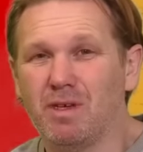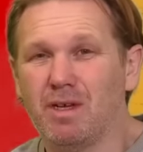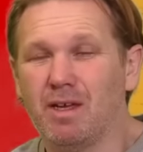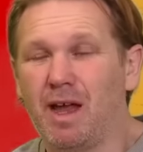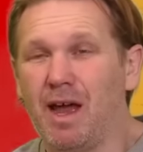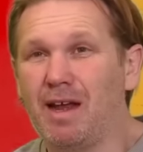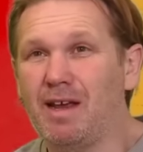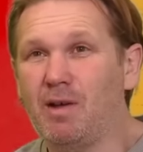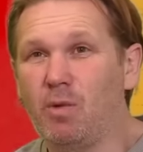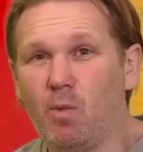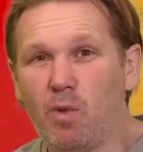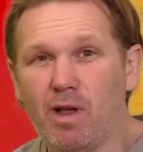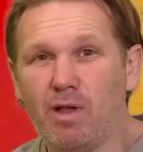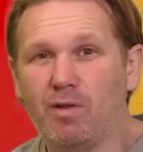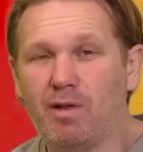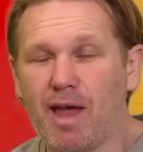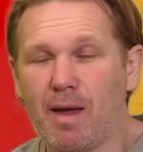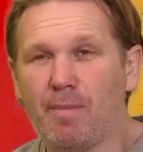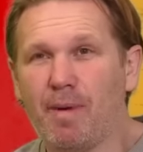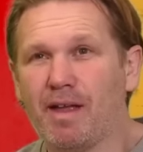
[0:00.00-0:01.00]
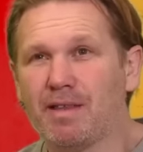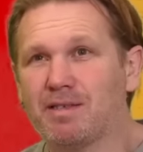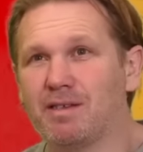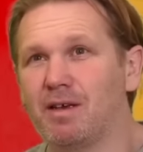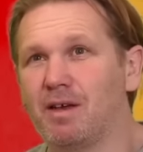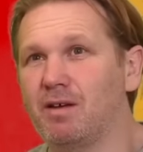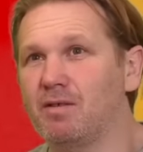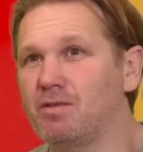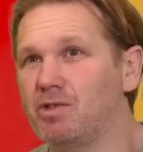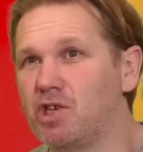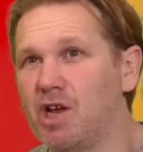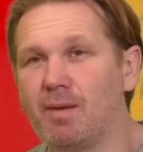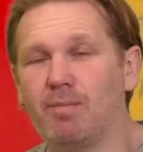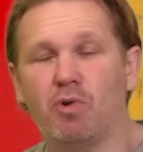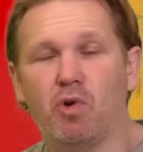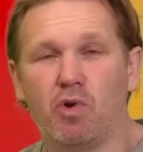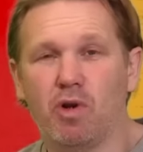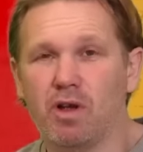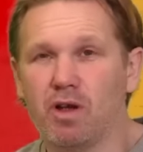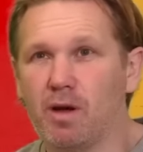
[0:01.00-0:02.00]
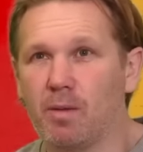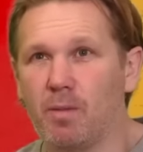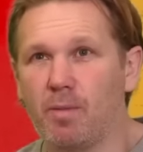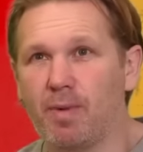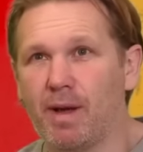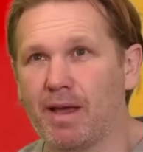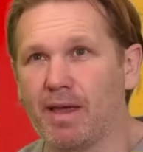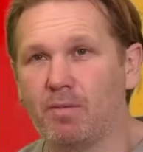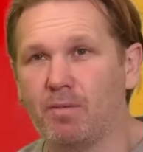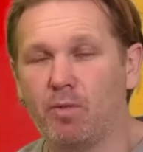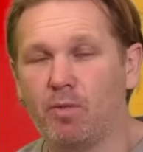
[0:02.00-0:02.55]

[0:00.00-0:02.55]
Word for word: And it will get better. Jac Morgan coming back in